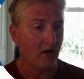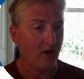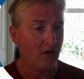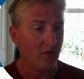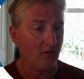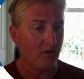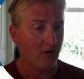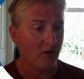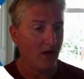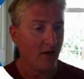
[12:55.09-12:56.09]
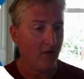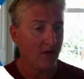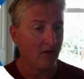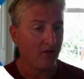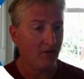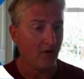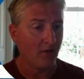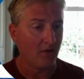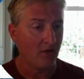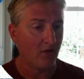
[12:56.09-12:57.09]
You can say, okay, I want this here. I
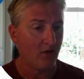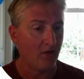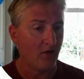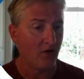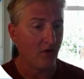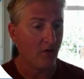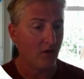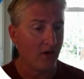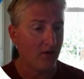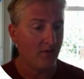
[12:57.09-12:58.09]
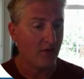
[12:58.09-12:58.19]
want two of these here, right?